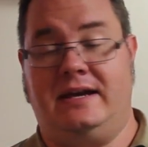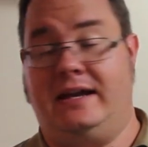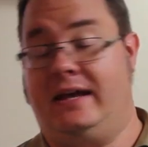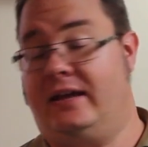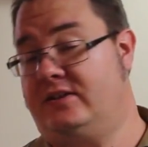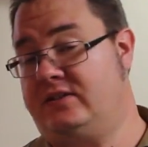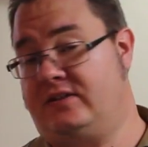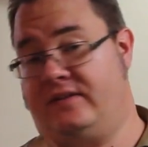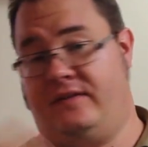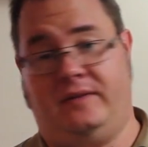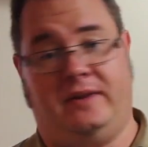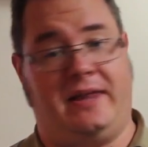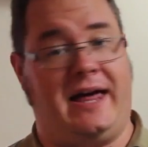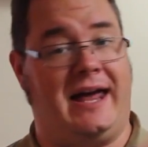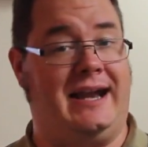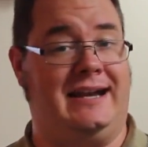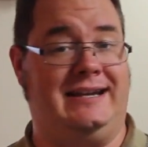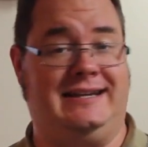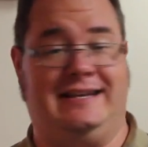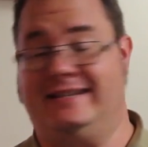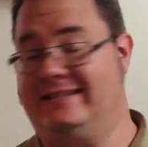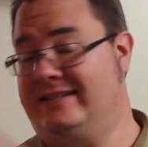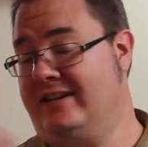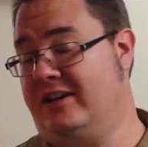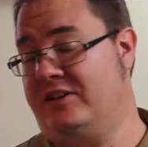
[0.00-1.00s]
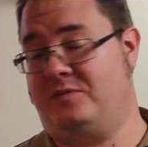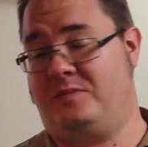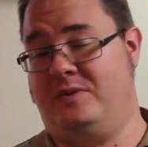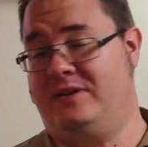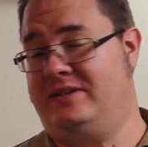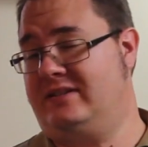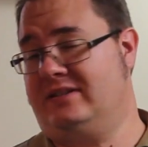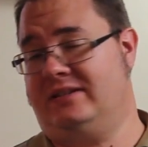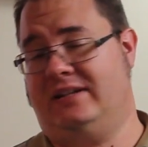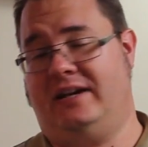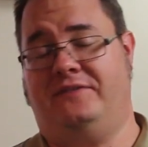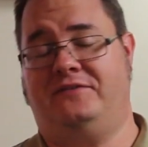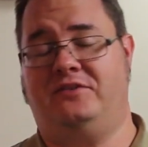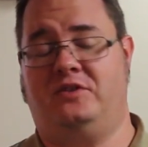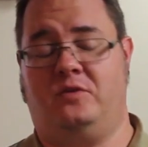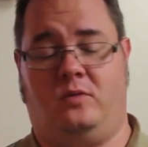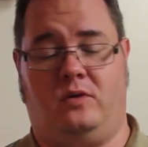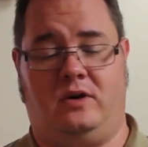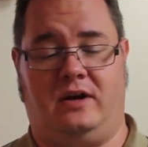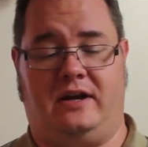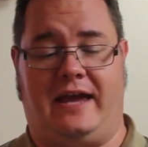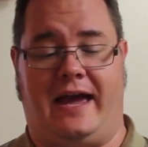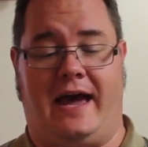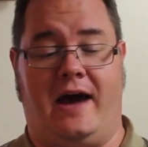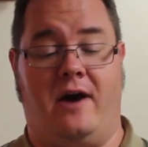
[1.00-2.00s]
Now, there's a lot of details we still have to
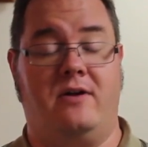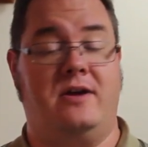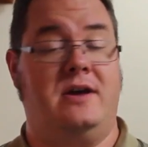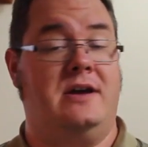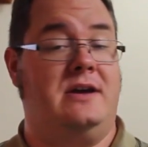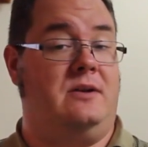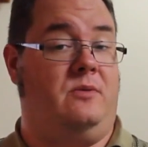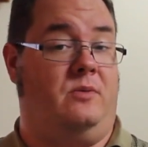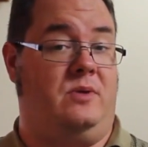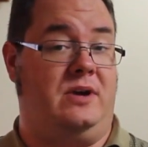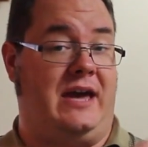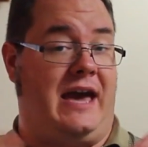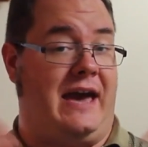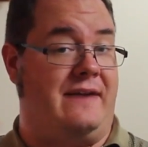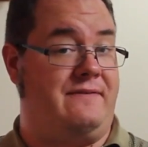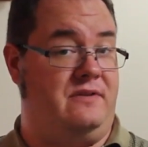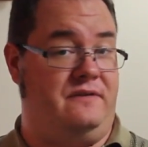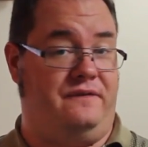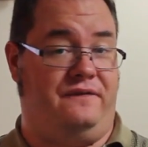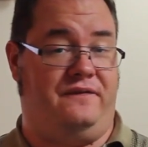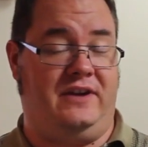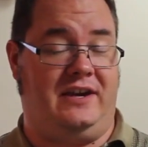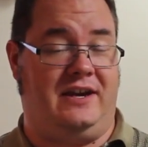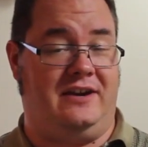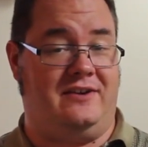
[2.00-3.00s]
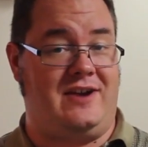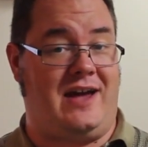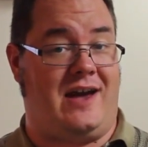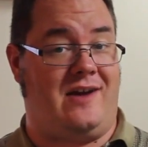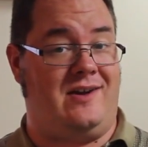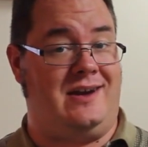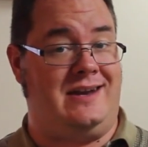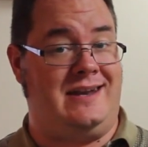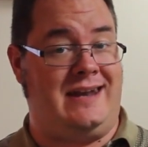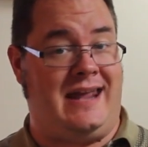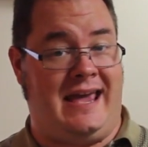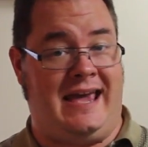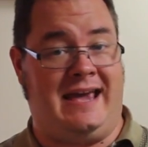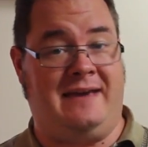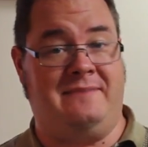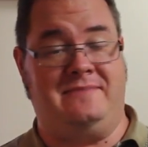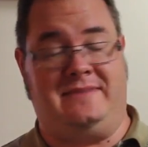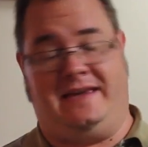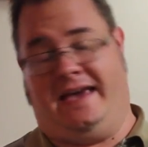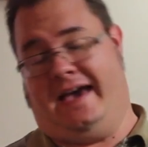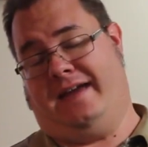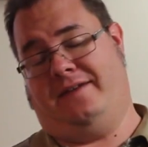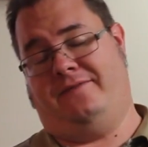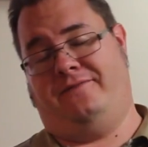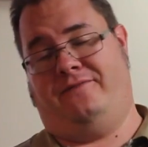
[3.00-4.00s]
work out. We haven't figured out a name
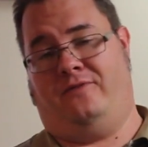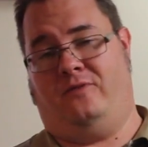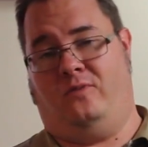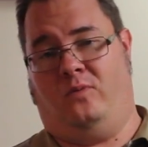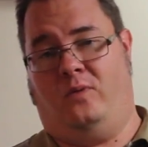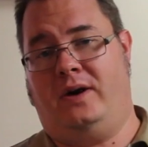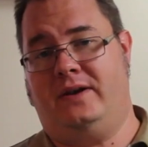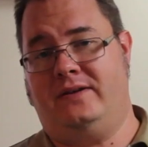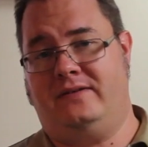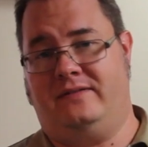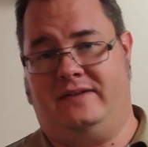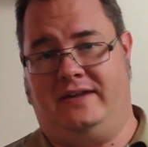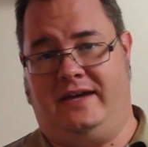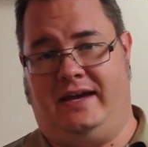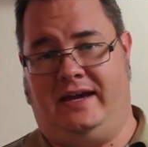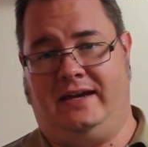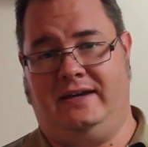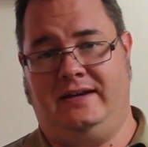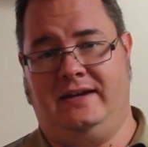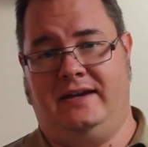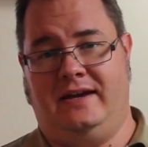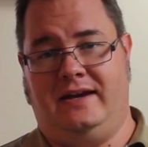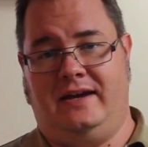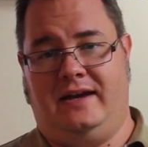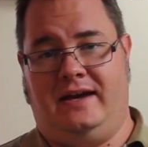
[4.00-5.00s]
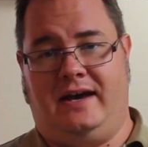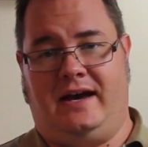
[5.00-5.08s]
yet, for one thing.